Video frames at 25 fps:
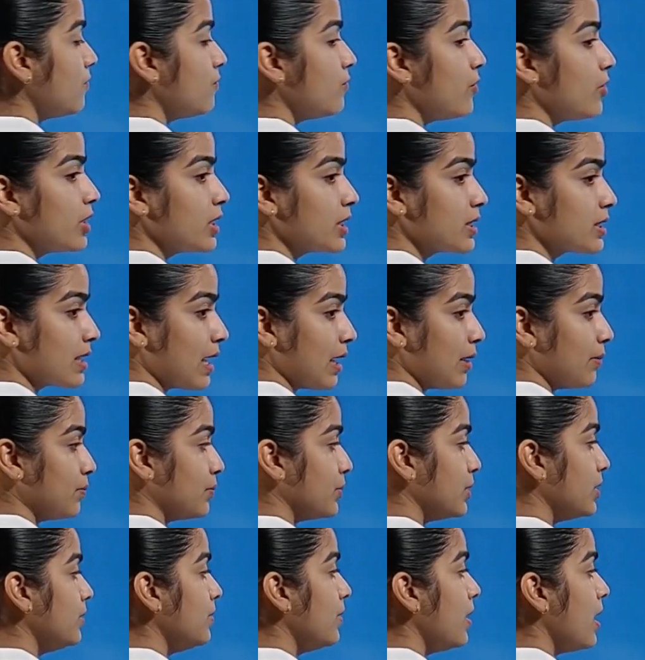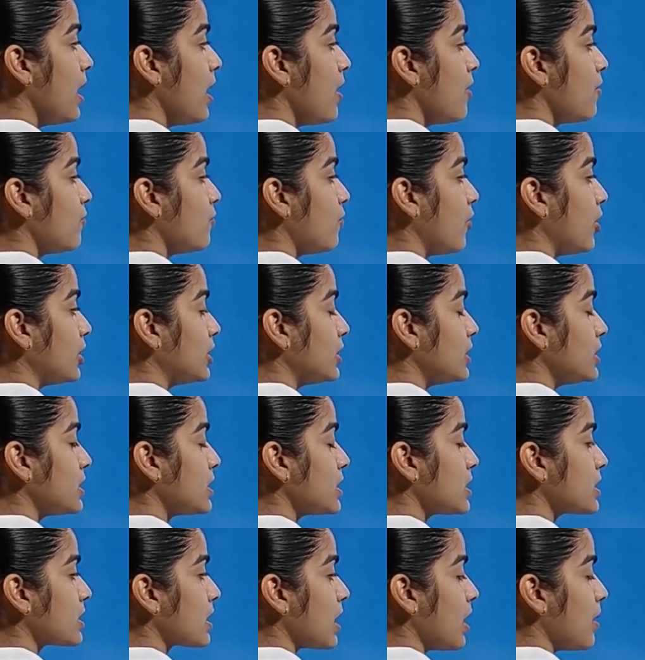For example,
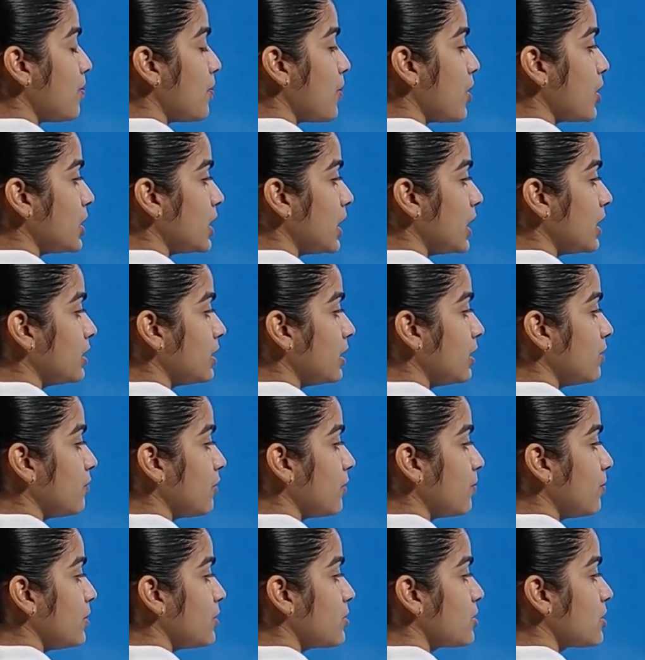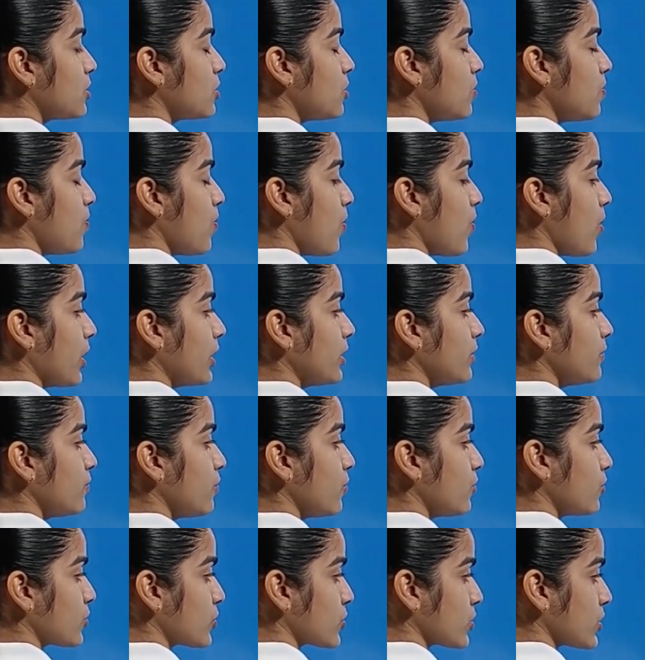46 upon 100 will be
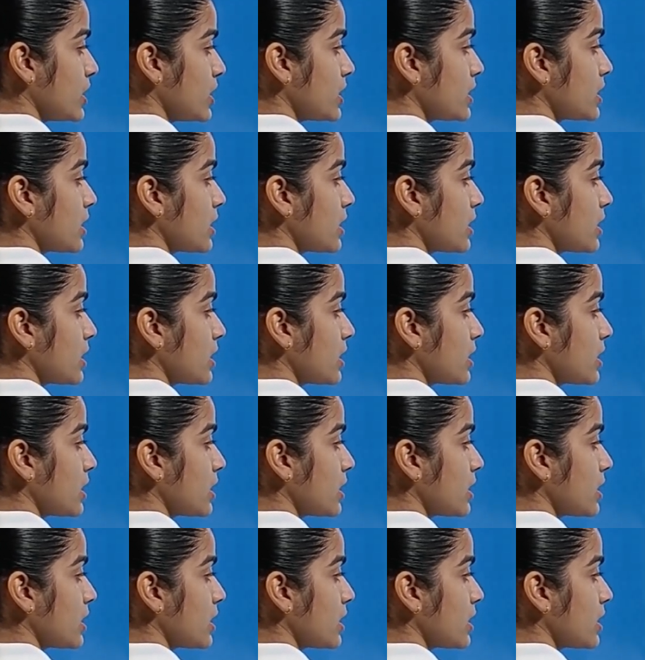0.46,